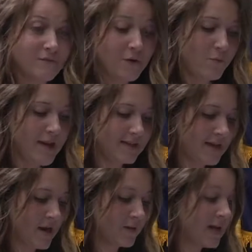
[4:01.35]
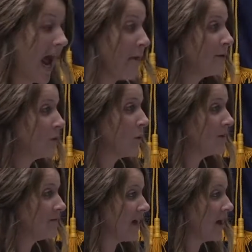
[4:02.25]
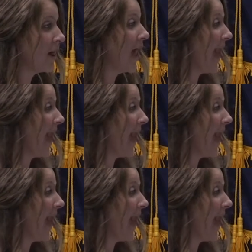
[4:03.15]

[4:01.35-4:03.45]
few weeks here that I was going to fail